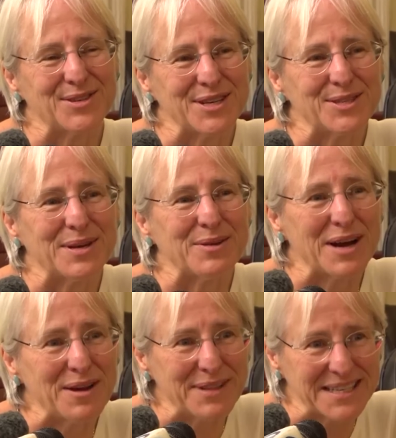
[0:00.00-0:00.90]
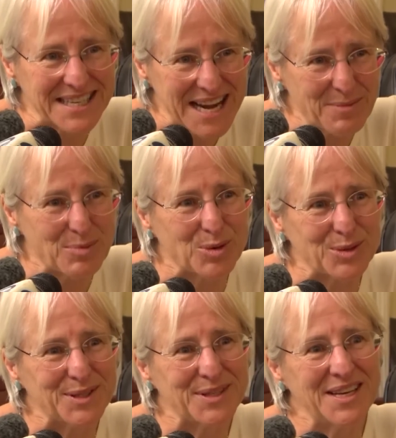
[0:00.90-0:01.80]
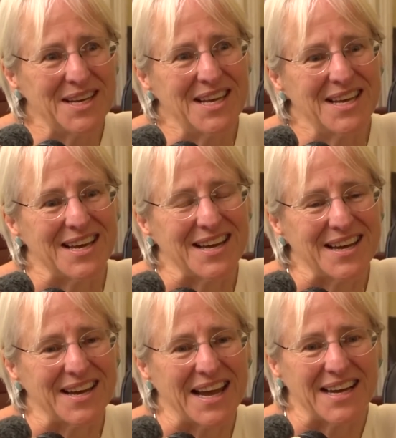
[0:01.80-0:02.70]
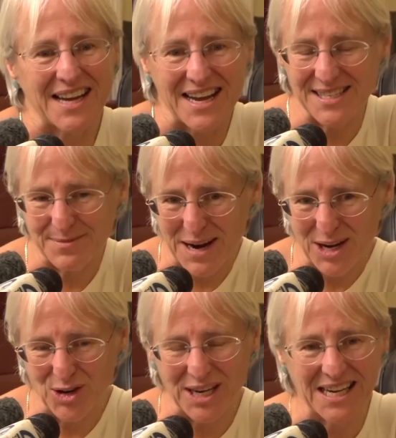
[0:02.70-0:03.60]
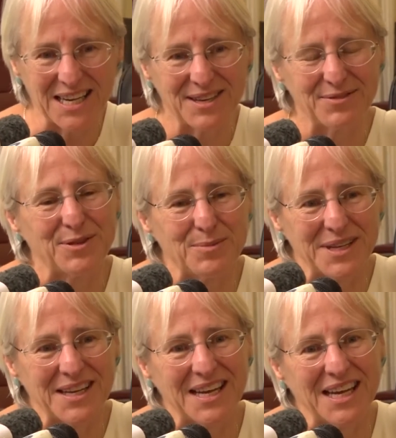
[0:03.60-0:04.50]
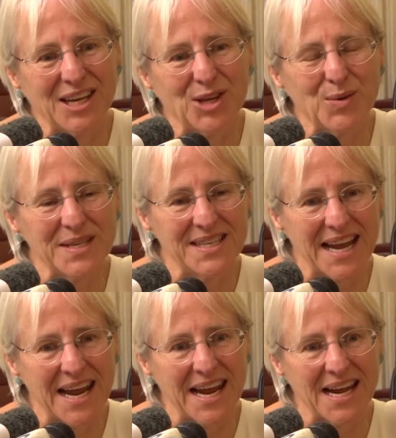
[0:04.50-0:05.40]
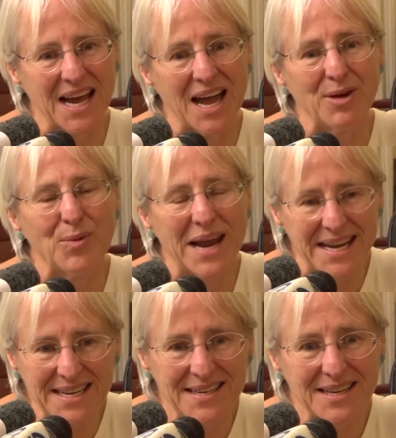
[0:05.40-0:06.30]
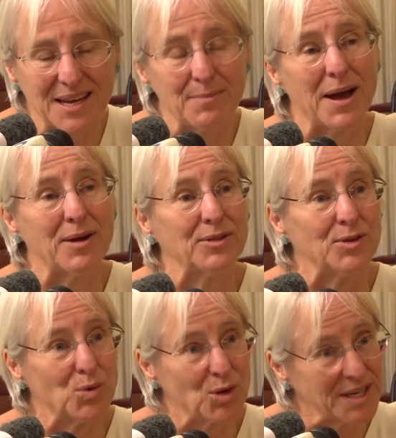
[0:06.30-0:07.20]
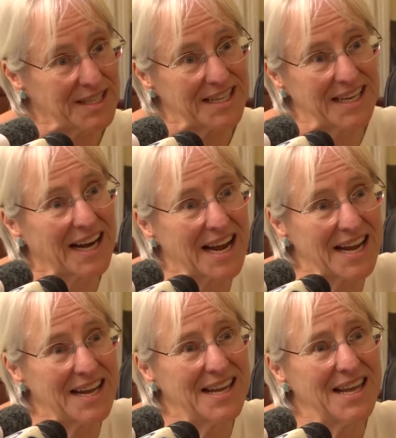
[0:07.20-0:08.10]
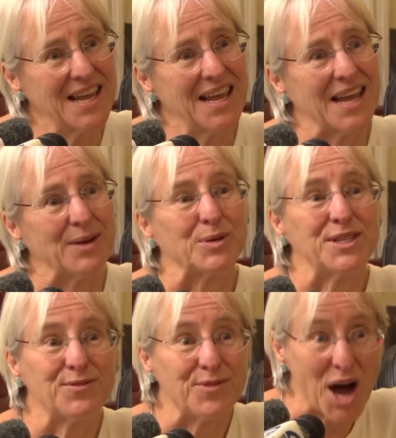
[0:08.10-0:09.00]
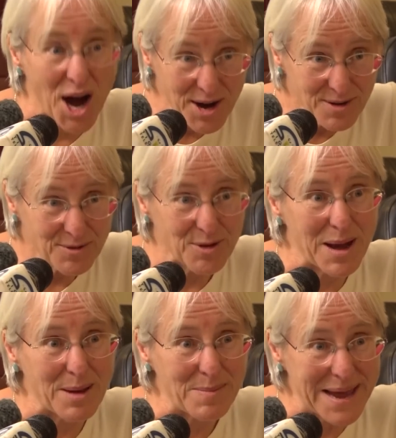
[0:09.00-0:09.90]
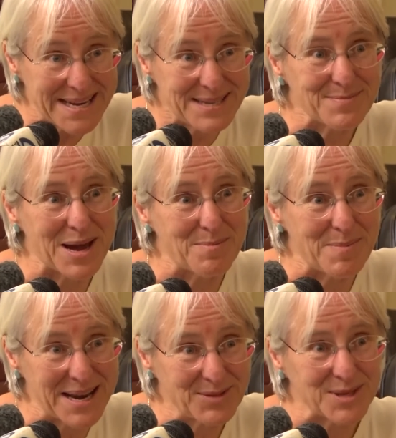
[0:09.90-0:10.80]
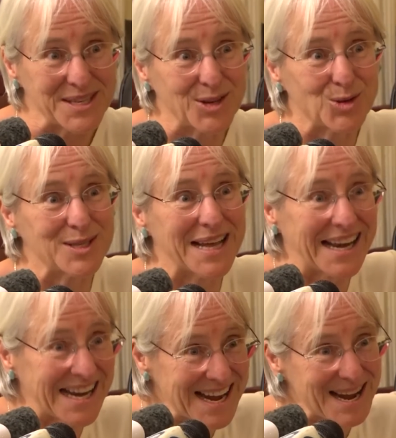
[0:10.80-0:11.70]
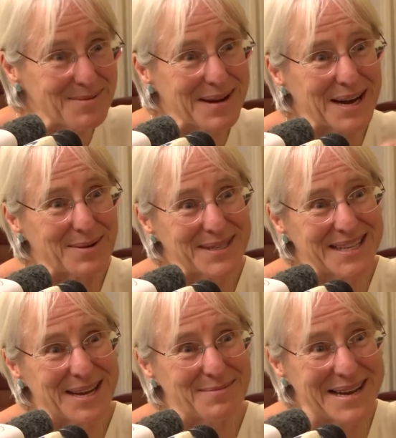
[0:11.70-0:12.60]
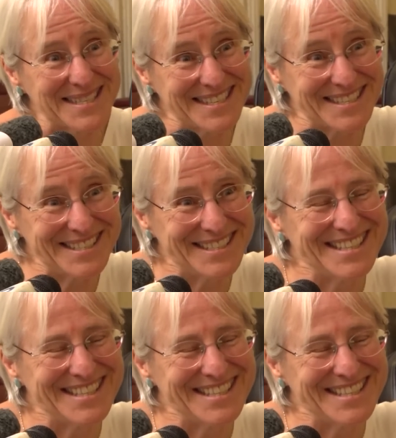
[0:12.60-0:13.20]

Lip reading: soon as we arrived at the airport. And as my colleague from the EU is saying, I read about the war in Tigray. It was far from my bed. My bed was in Costa Rica, where I was the ambassador.